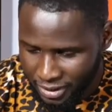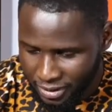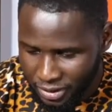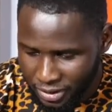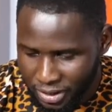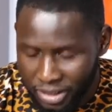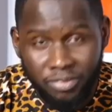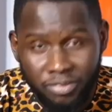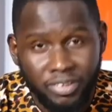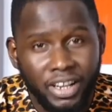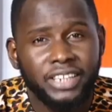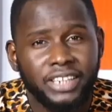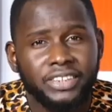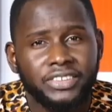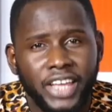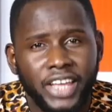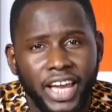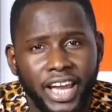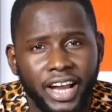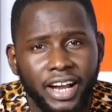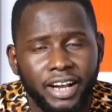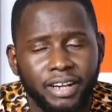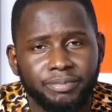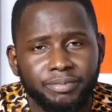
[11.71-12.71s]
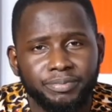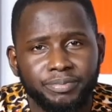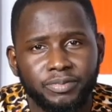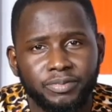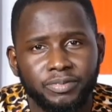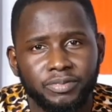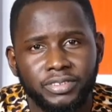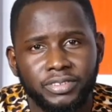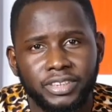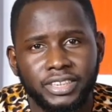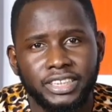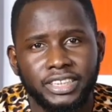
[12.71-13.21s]
converge there
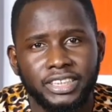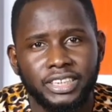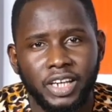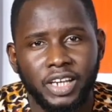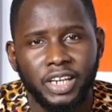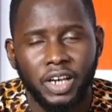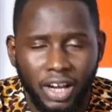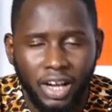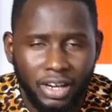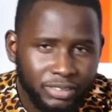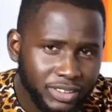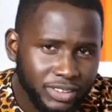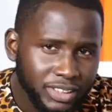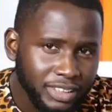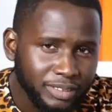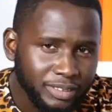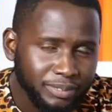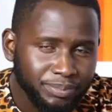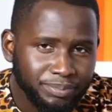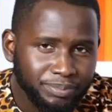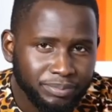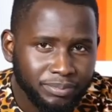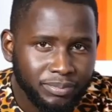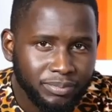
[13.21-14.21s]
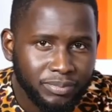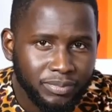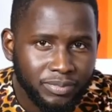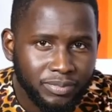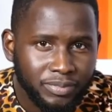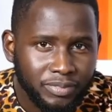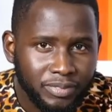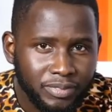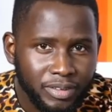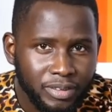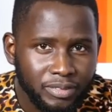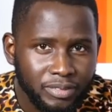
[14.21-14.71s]
for the launching
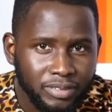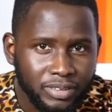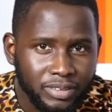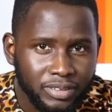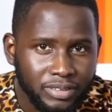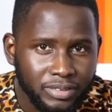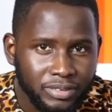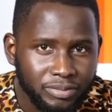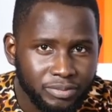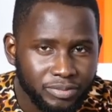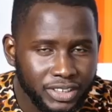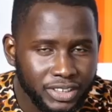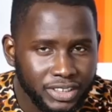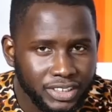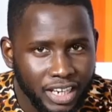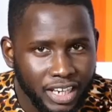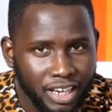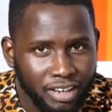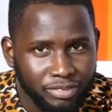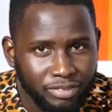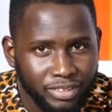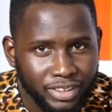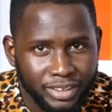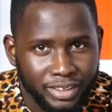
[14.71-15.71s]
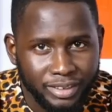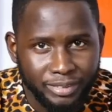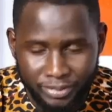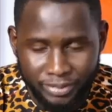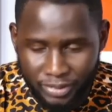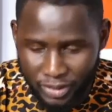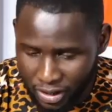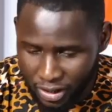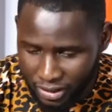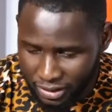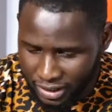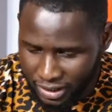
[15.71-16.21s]
vis-a-vis
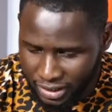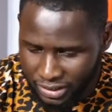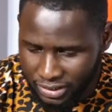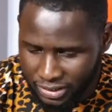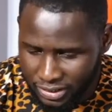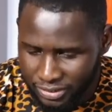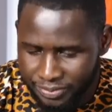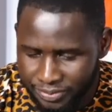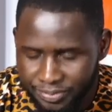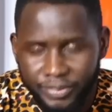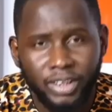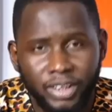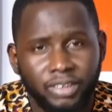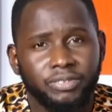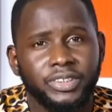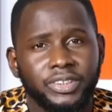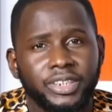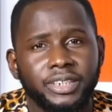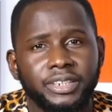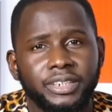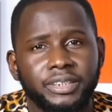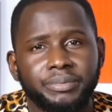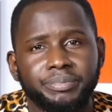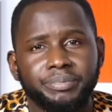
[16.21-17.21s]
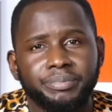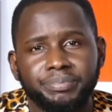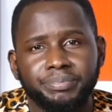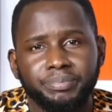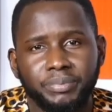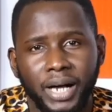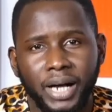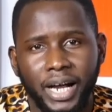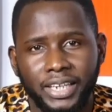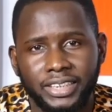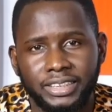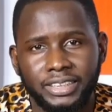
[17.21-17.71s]
Congress of the
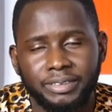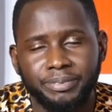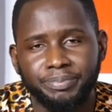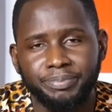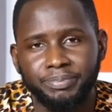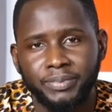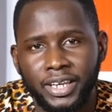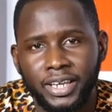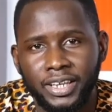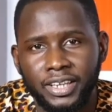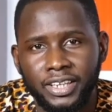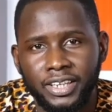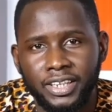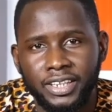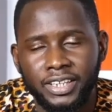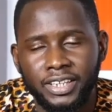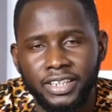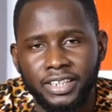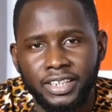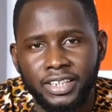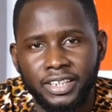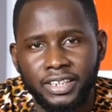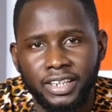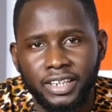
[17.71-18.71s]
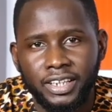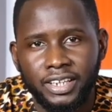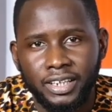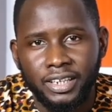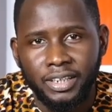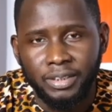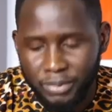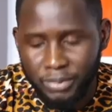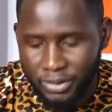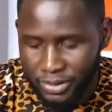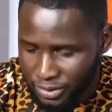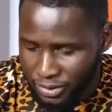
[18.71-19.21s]
party.
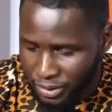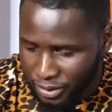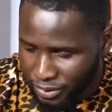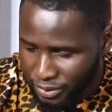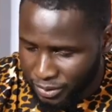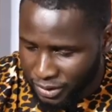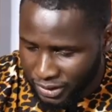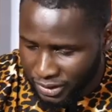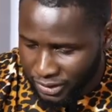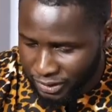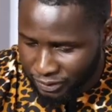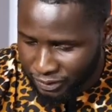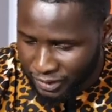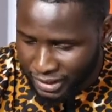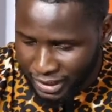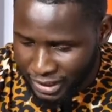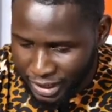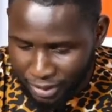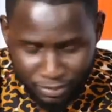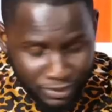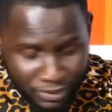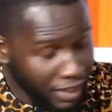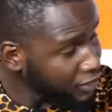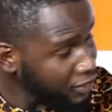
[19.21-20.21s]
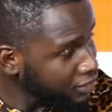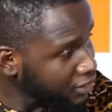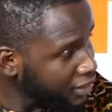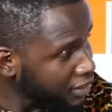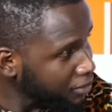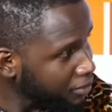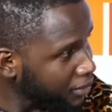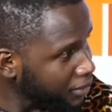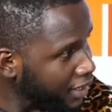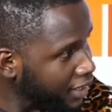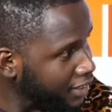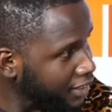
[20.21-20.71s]
And because of this, I'm now
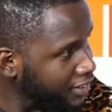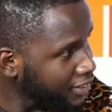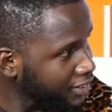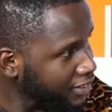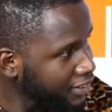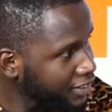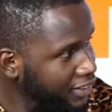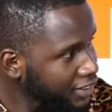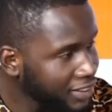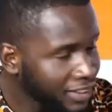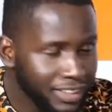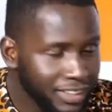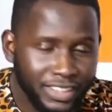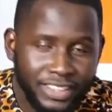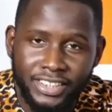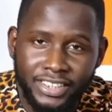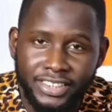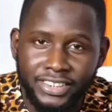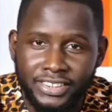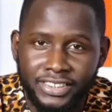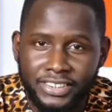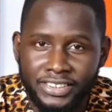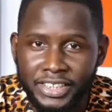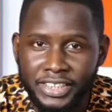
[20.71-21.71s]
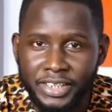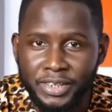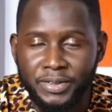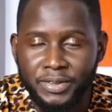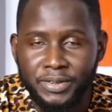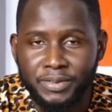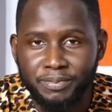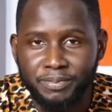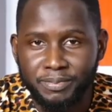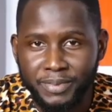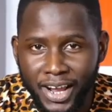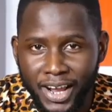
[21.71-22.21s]
joined by
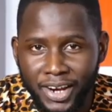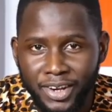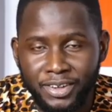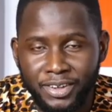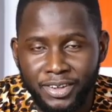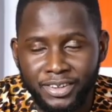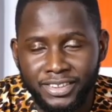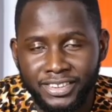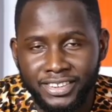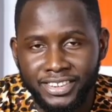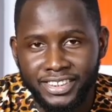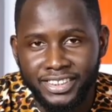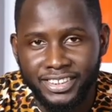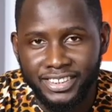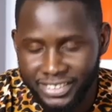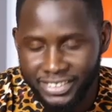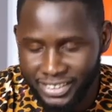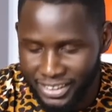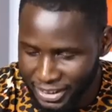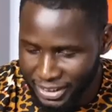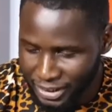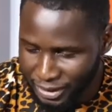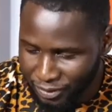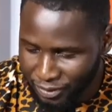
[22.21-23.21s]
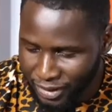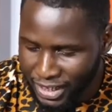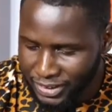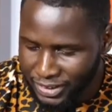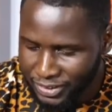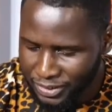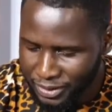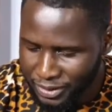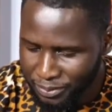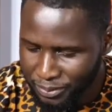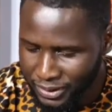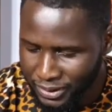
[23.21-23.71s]
Saihou Mballow, an advisor
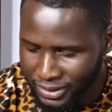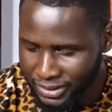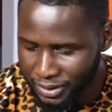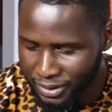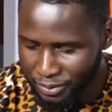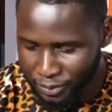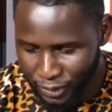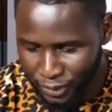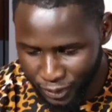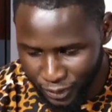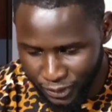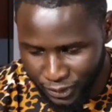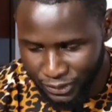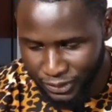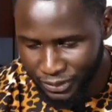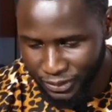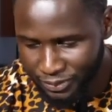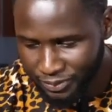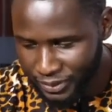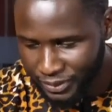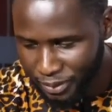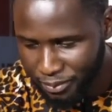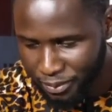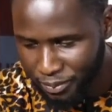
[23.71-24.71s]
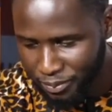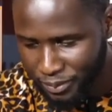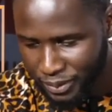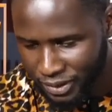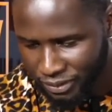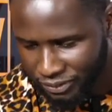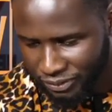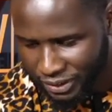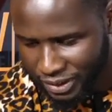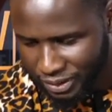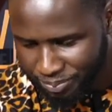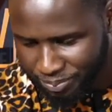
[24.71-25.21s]
to the president, but also a member
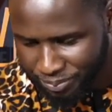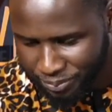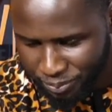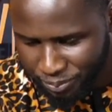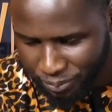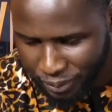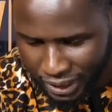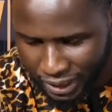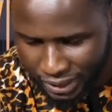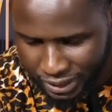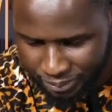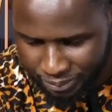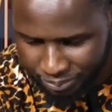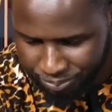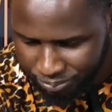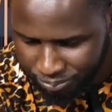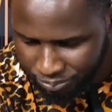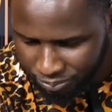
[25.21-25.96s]
of the party.